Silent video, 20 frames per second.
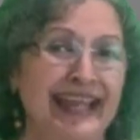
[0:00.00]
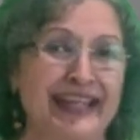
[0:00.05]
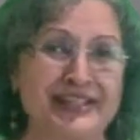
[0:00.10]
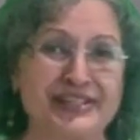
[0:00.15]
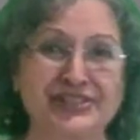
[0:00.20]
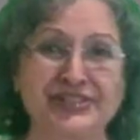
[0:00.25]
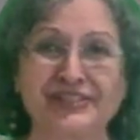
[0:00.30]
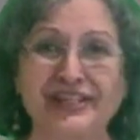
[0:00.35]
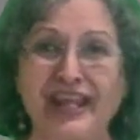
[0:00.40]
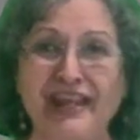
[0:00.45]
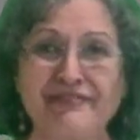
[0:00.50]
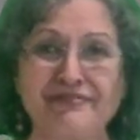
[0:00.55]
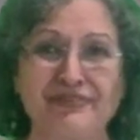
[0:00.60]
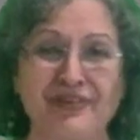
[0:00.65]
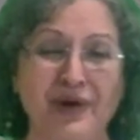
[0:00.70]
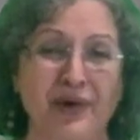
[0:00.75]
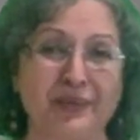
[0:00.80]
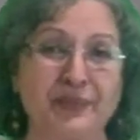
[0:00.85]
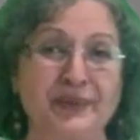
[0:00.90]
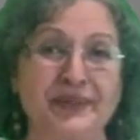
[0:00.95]
and share
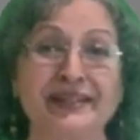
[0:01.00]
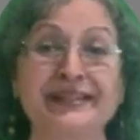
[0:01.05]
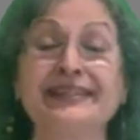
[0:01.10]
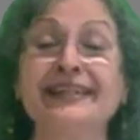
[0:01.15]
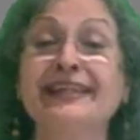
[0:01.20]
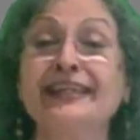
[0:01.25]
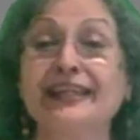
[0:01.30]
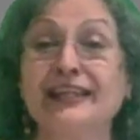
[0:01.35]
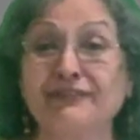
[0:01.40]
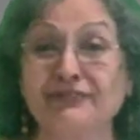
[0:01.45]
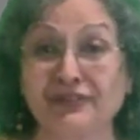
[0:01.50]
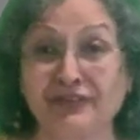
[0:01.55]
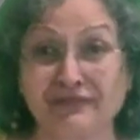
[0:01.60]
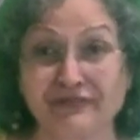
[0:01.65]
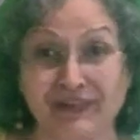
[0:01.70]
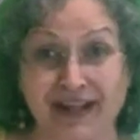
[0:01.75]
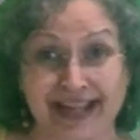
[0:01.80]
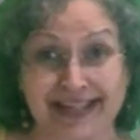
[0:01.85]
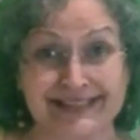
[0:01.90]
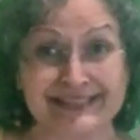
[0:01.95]
forward if
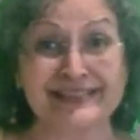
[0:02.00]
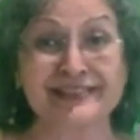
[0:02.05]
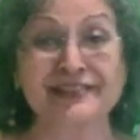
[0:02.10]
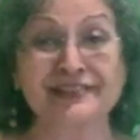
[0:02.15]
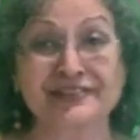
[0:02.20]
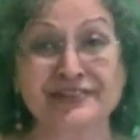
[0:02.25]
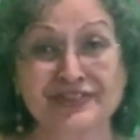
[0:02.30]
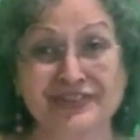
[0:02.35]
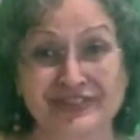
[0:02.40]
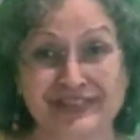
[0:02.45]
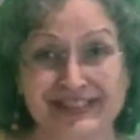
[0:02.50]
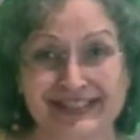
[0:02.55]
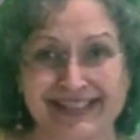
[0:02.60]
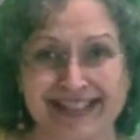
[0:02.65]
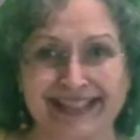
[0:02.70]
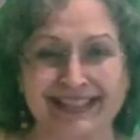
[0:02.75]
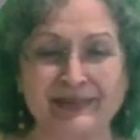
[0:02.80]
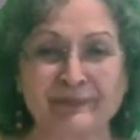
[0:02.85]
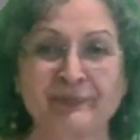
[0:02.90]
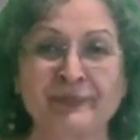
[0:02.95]
you find it
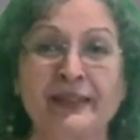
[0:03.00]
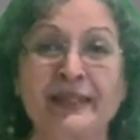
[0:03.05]
interesting.